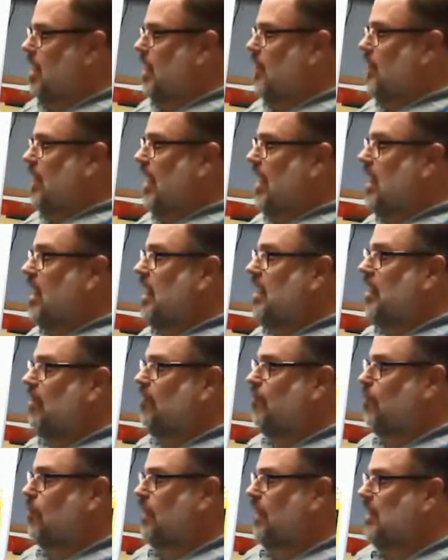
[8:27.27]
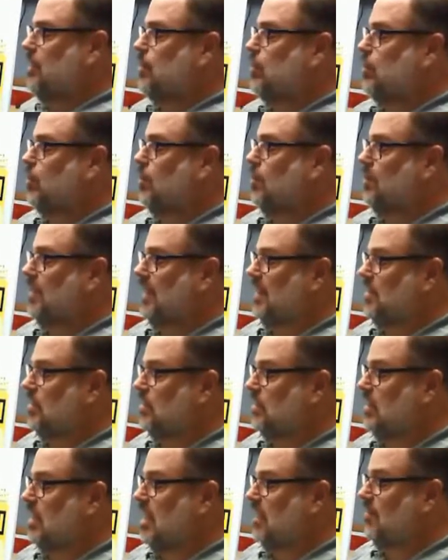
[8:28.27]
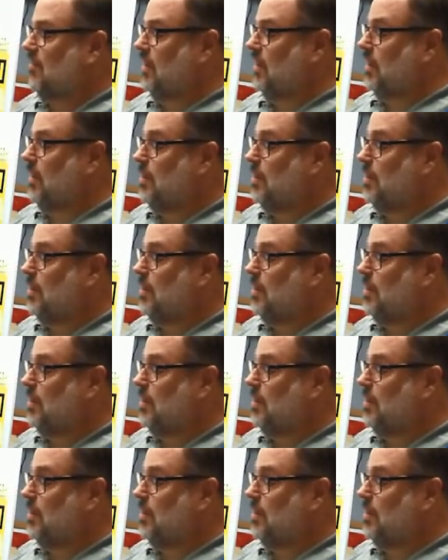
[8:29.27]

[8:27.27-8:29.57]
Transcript: That kind of information would be in 7.